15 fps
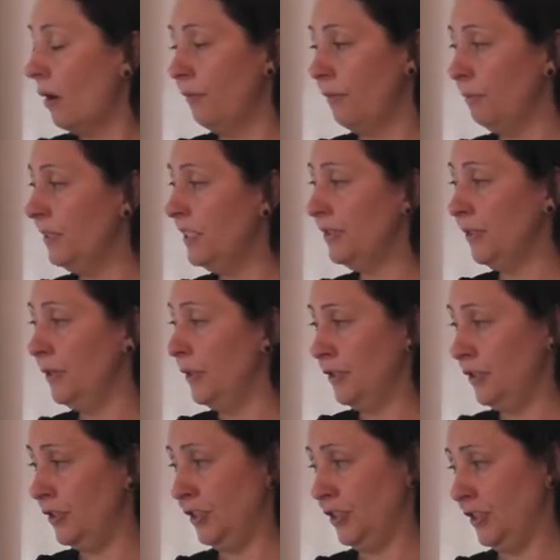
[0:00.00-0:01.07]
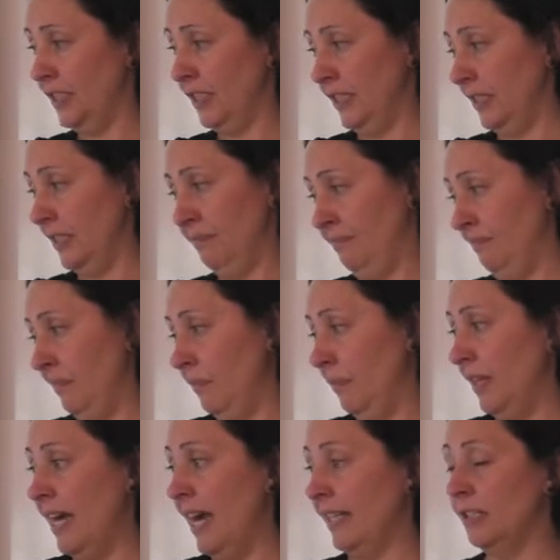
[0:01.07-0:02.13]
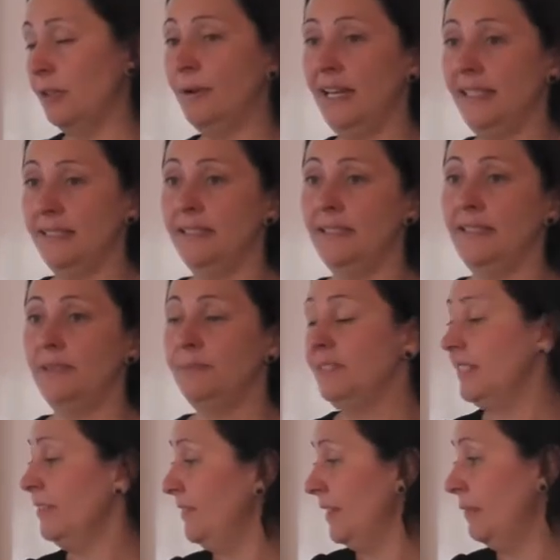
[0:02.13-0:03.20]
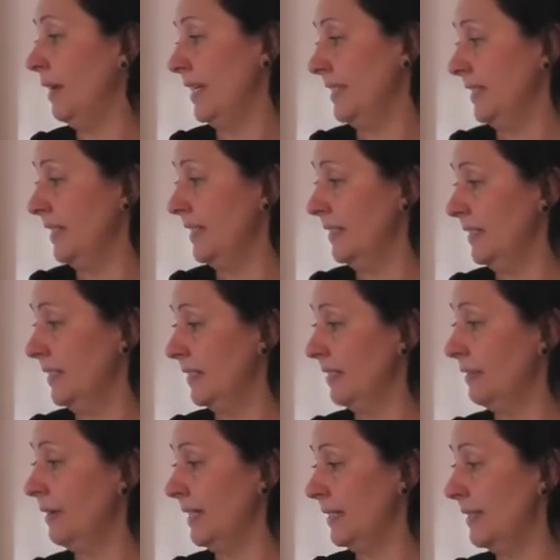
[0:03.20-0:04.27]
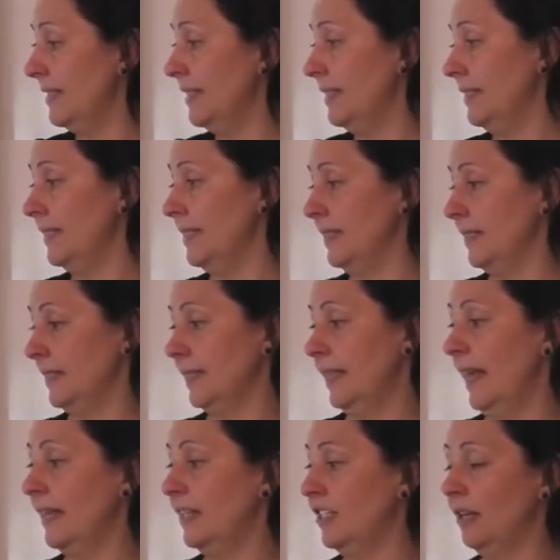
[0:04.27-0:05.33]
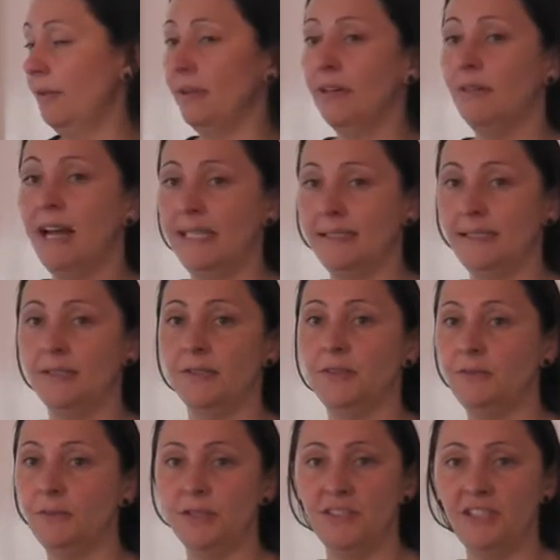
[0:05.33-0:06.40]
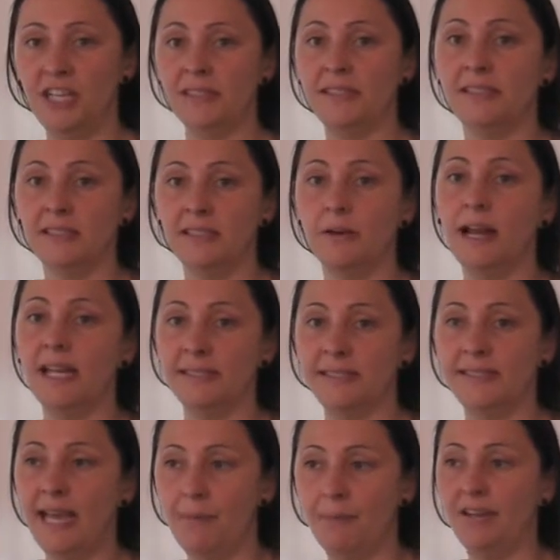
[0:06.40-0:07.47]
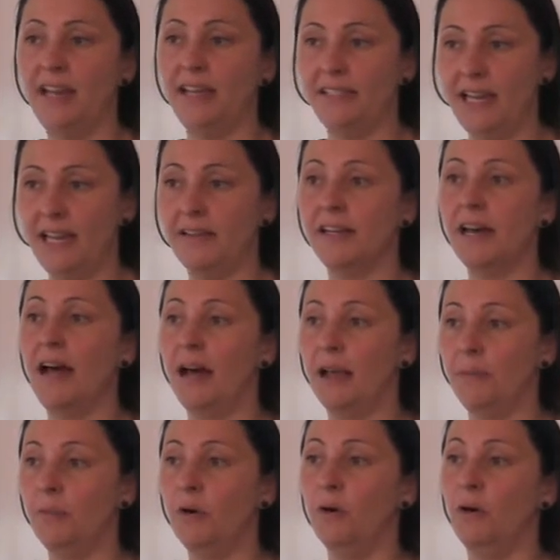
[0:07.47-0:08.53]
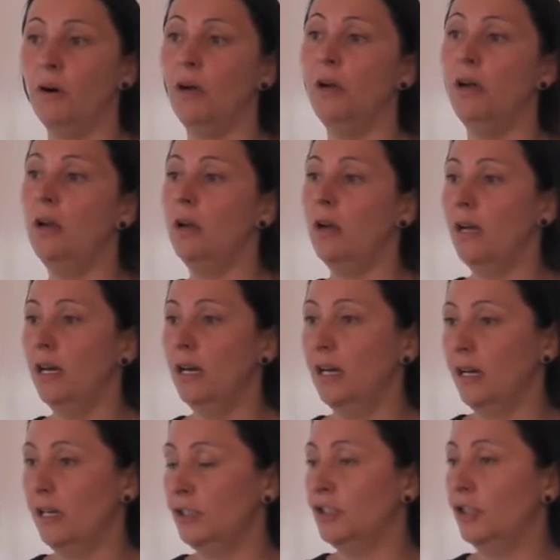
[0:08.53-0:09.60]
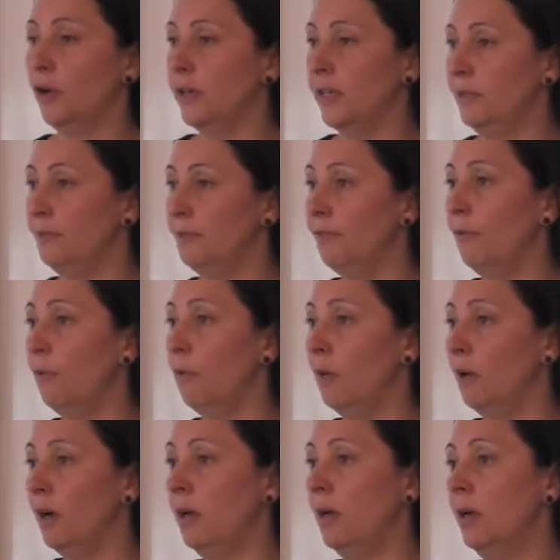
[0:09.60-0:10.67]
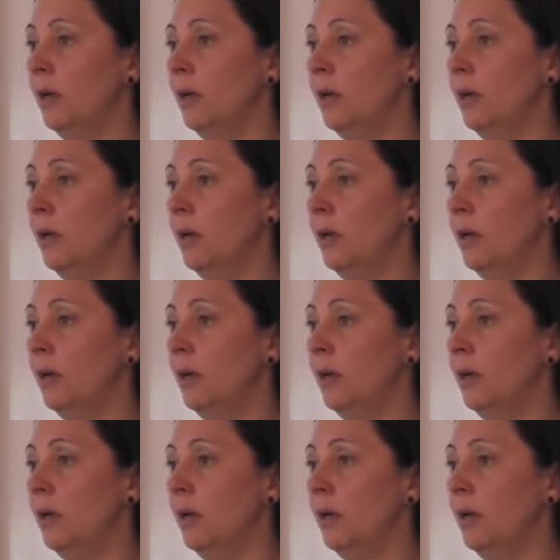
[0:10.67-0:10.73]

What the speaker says: the research regarding specific crisis incidents, like general crisis, so it was just the crisis happened at that time or shortly before.